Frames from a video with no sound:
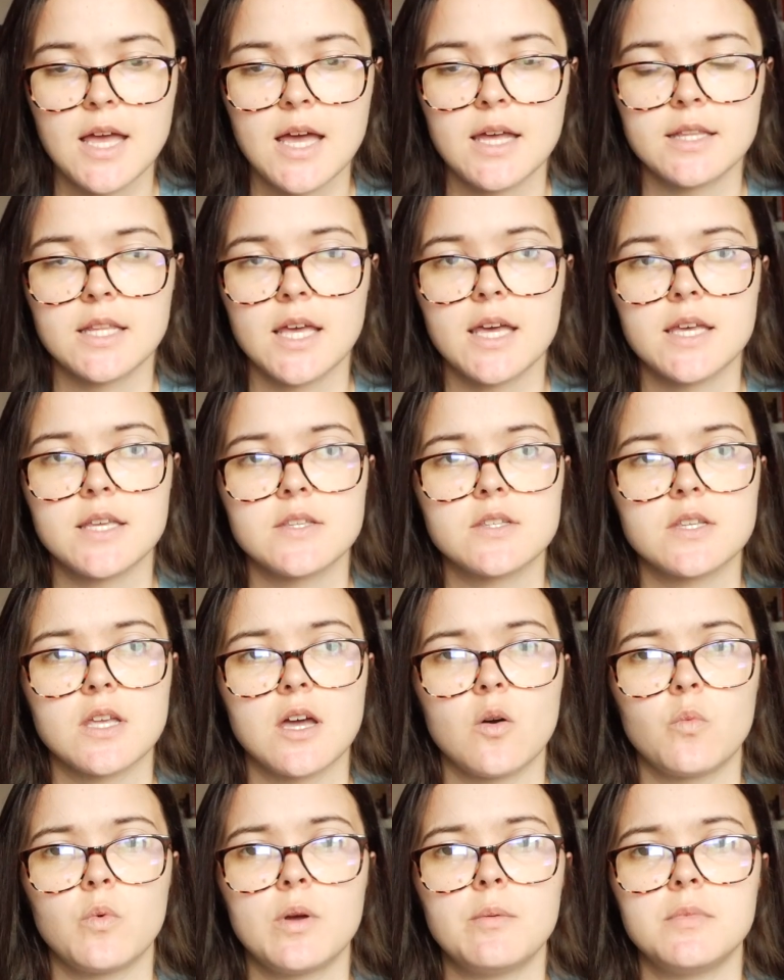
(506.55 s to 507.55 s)
And that is
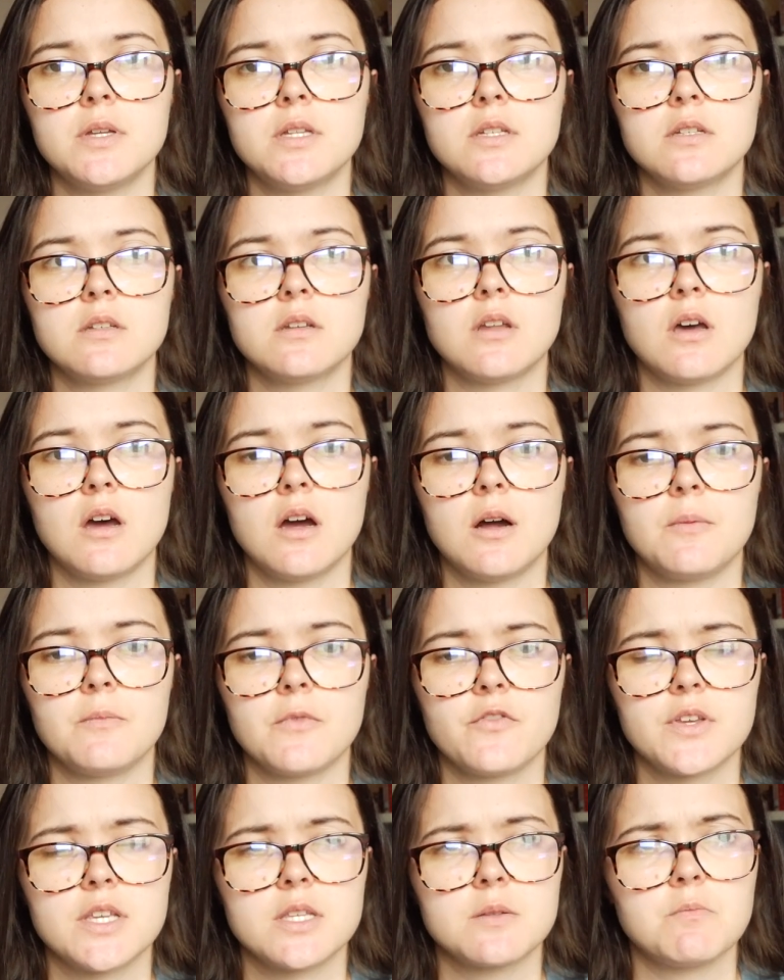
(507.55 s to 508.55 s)
uh, Women, um,
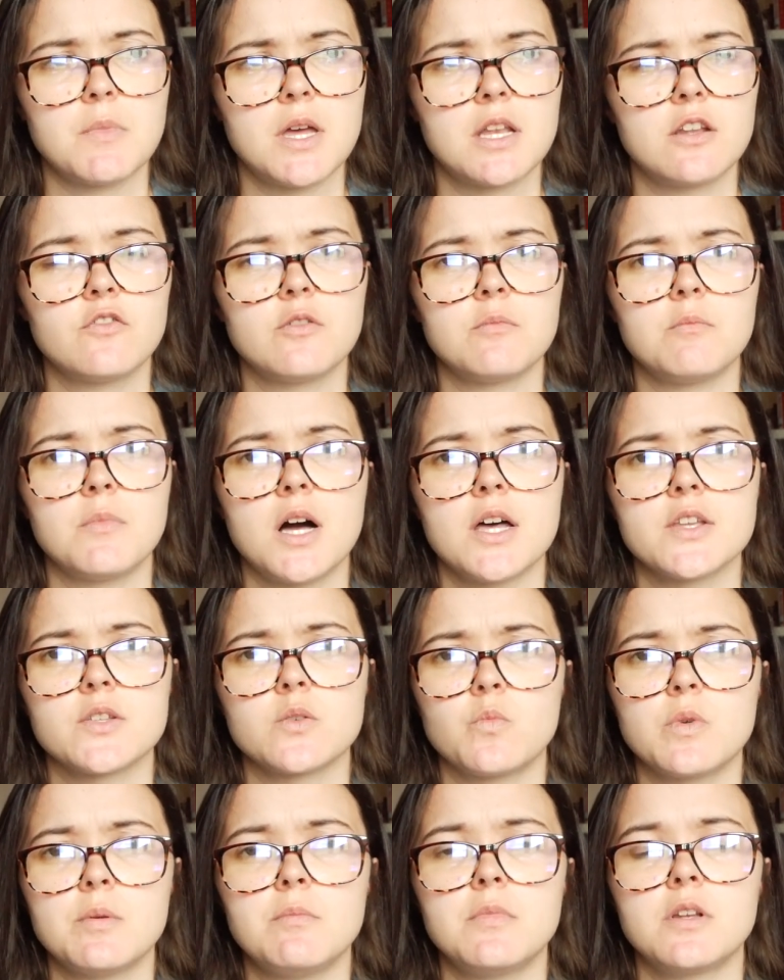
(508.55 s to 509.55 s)
I think it's Men Are From Mars
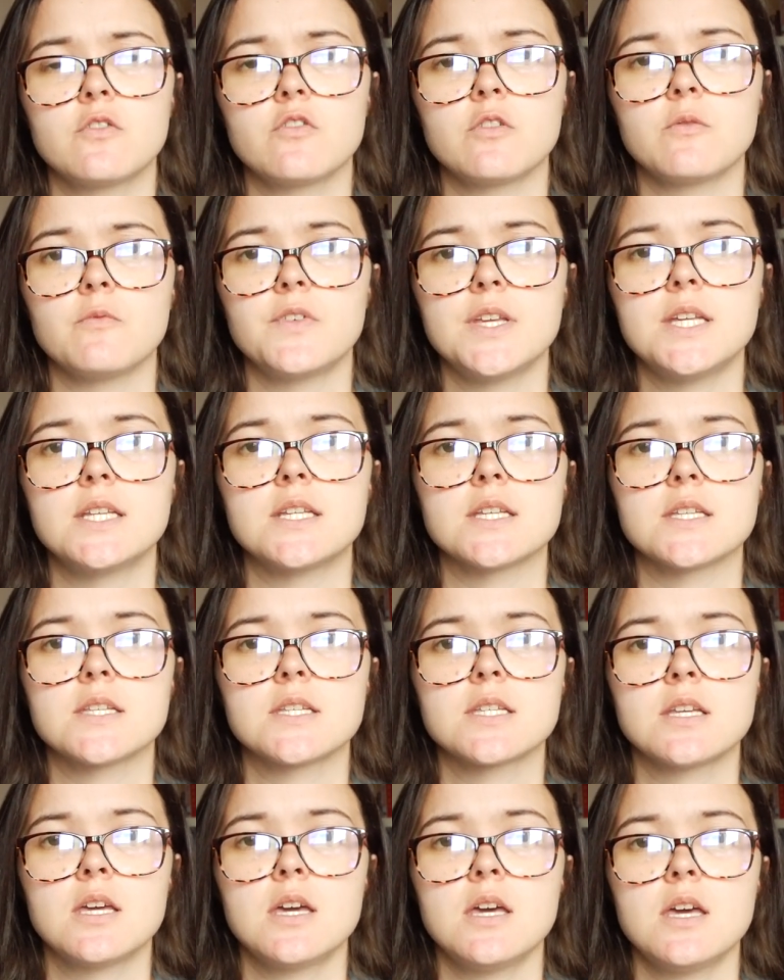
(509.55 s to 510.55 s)
and Women Are From
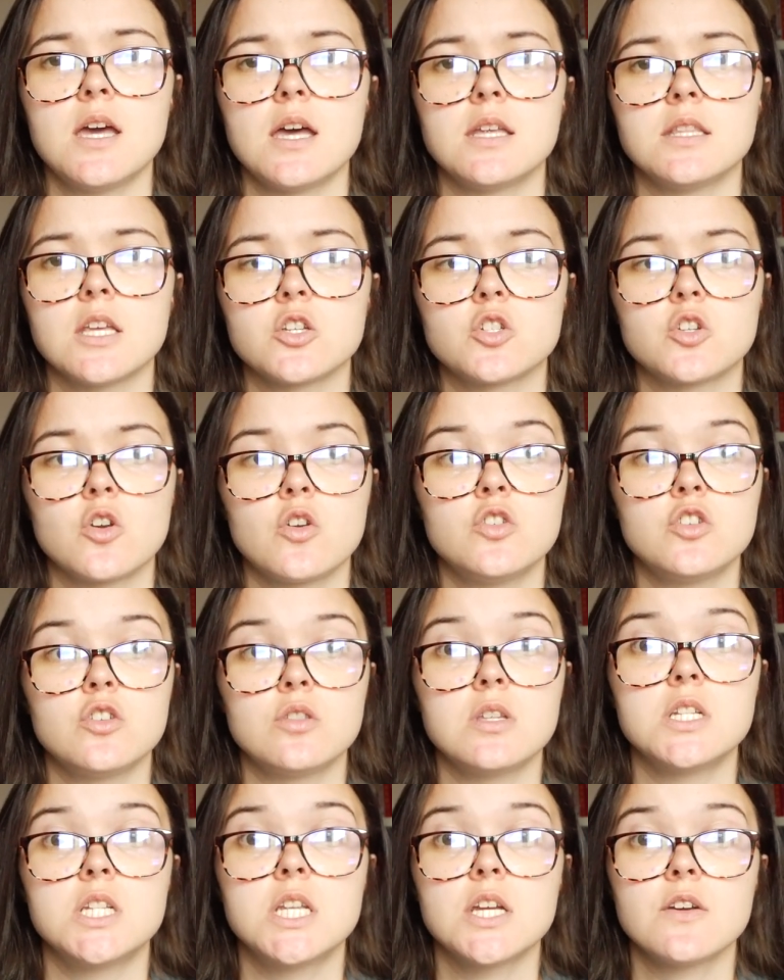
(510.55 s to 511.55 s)
Venus. And that shows you
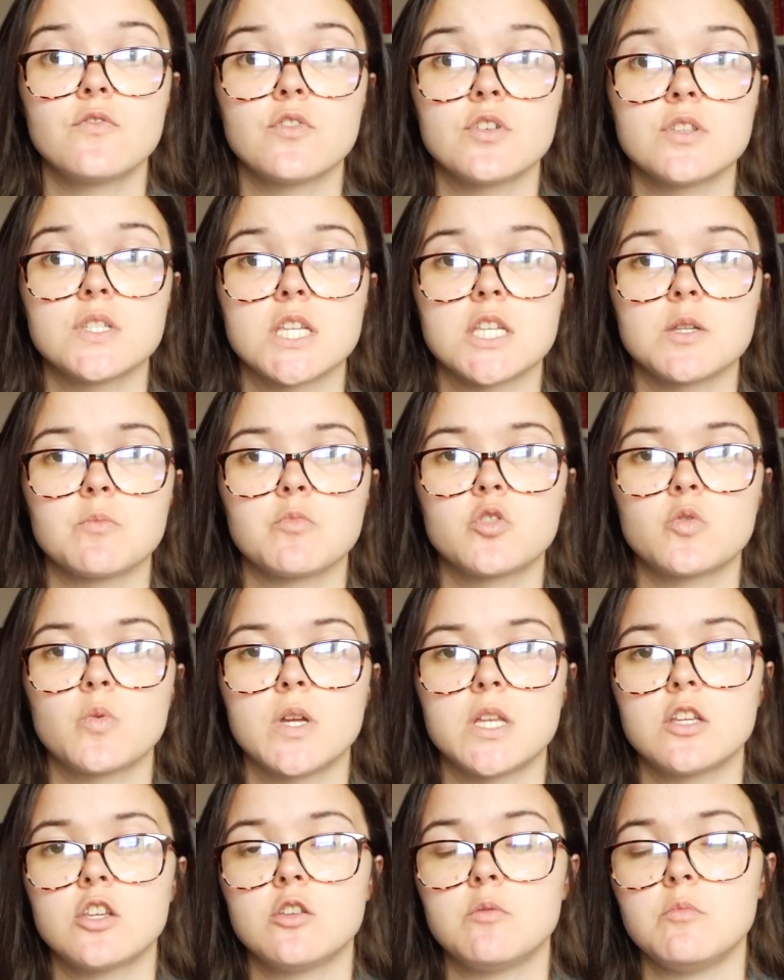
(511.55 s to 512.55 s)
the differences
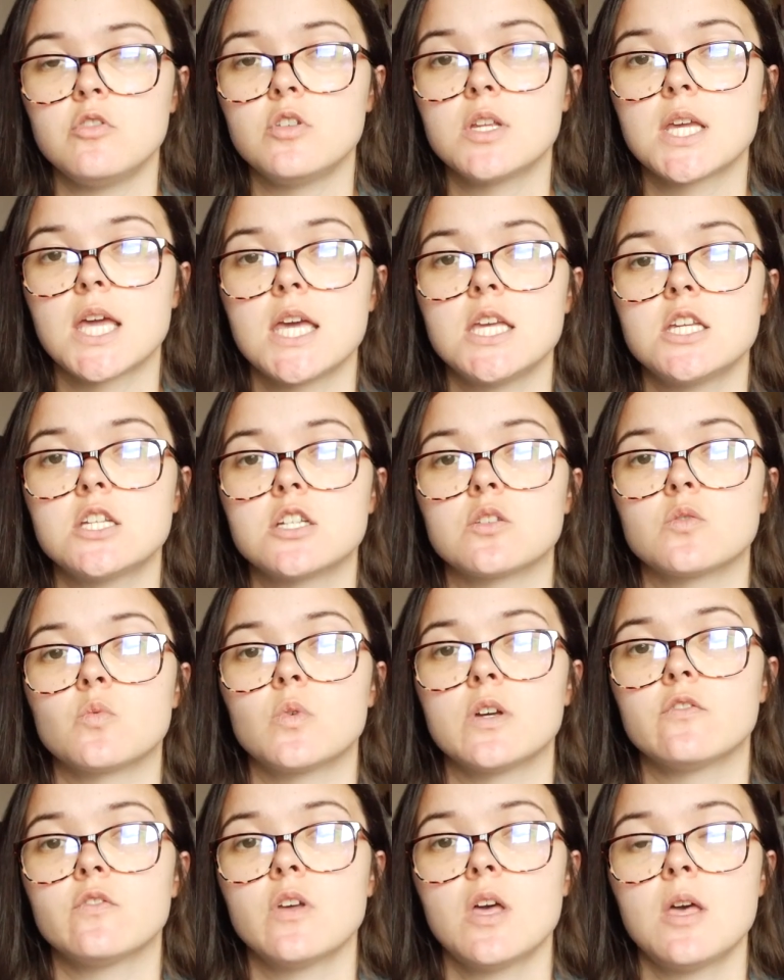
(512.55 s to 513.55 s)
between communication
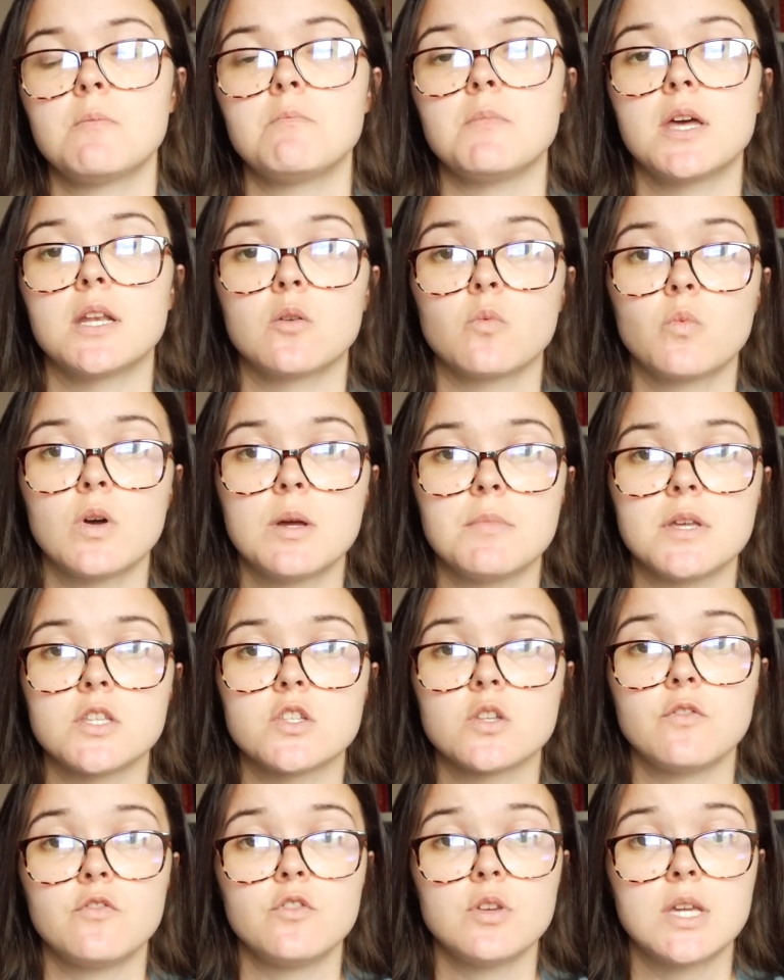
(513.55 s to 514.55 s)
with men and women.
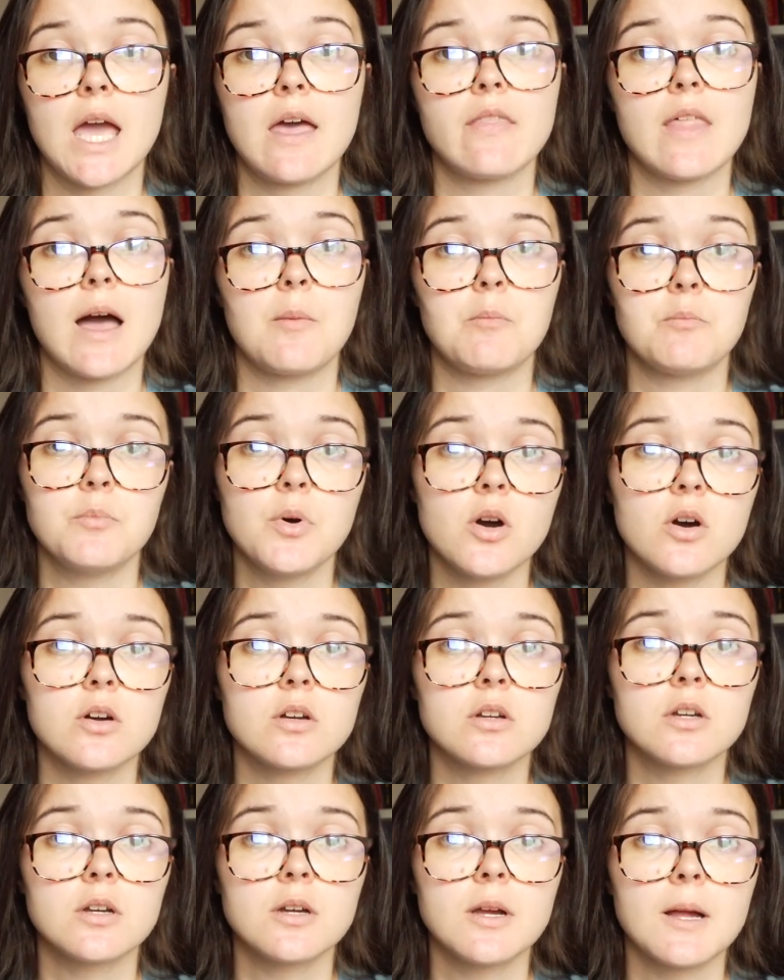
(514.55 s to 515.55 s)
So if you get that
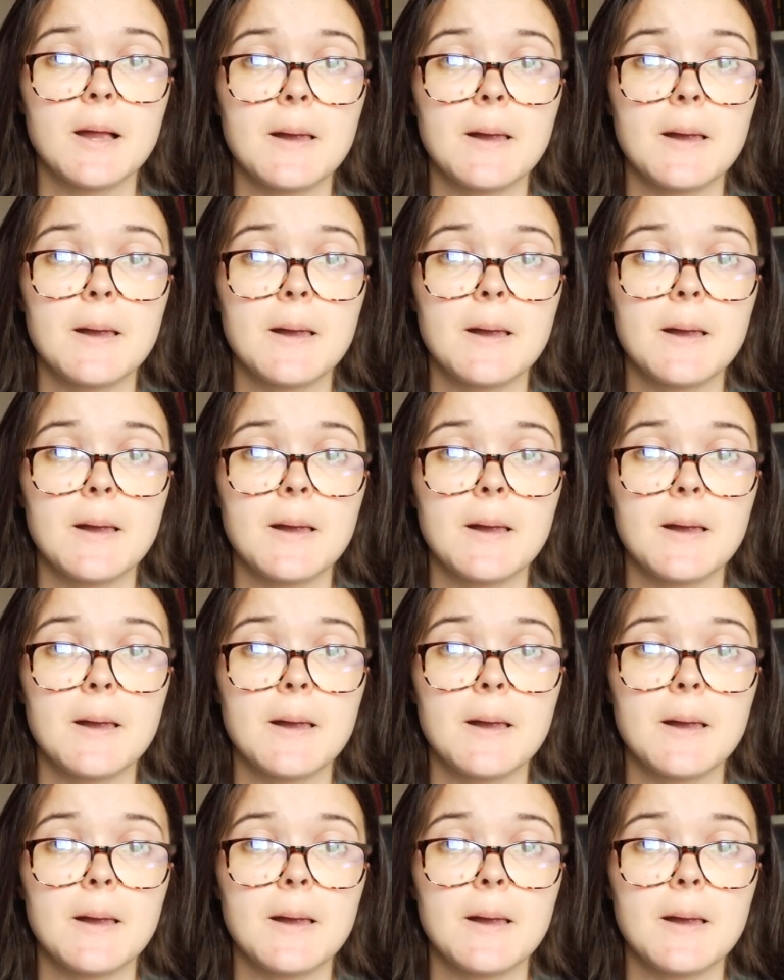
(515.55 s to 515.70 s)
book,